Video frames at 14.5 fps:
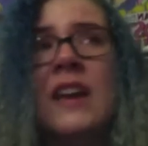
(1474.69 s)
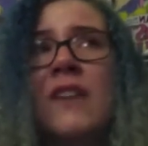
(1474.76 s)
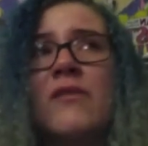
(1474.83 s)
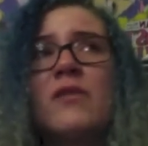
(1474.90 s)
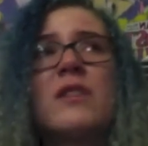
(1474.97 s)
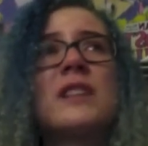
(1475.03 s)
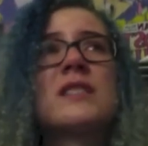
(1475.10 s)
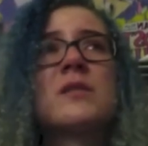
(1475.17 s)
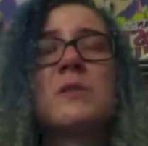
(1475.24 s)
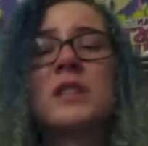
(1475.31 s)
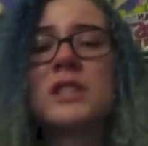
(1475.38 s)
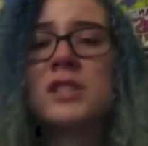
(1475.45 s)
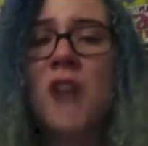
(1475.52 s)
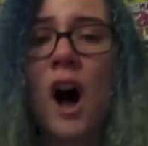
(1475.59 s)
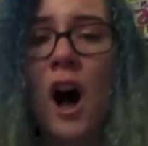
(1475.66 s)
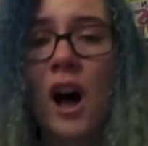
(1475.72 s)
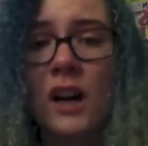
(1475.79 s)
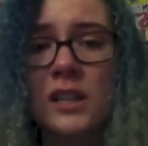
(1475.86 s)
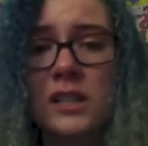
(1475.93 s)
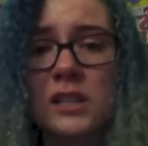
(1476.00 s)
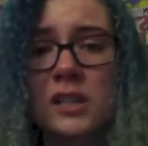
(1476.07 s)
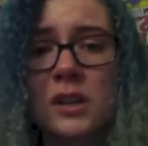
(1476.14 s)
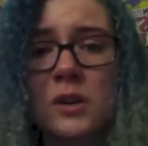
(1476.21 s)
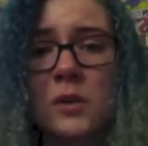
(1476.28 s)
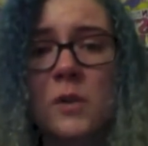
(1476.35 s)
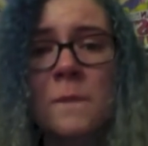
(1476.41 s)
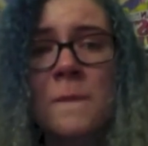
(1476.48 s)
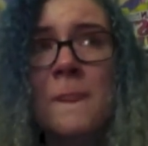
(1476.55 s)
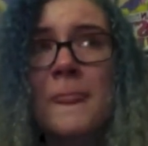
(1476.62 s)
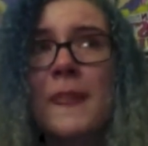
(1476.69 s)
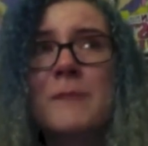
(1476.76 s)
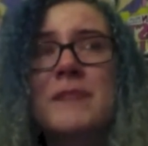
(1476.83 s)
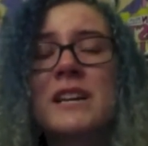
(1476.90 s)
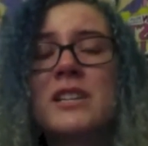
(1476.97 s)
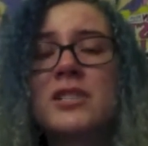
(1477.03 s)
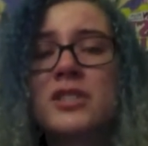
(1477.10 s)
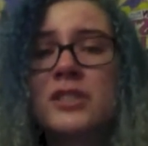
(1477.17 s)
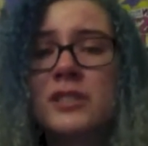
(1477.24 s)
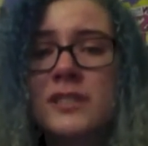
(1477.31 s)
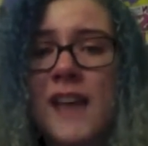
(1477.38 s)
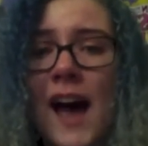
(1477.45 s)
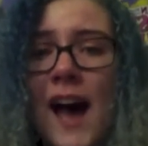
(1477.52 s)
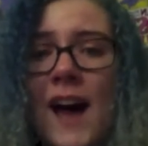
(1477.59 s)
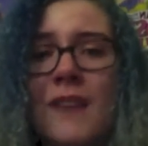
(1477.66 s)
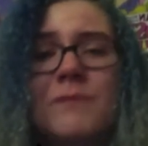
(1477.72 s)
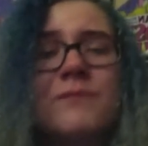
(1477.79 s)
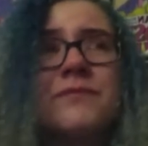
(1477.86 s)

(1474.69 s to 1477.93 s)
If you need someone to talk to because you're sad.